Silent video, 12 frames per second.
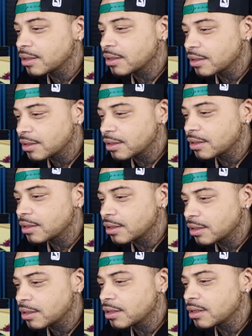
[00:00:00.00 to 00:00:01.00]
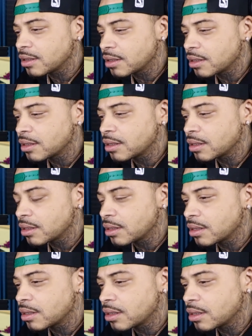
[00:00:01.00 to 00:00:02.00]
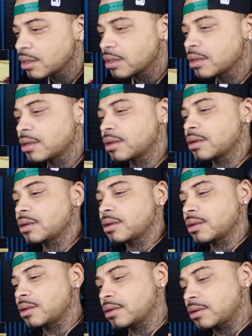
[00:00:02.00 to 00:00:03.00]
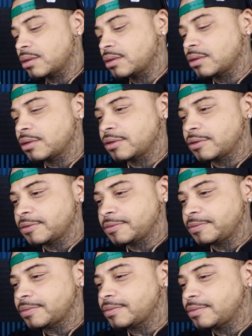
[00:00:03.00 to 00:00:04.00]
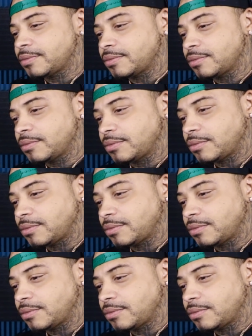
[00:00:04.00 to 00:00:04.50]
(not speaking)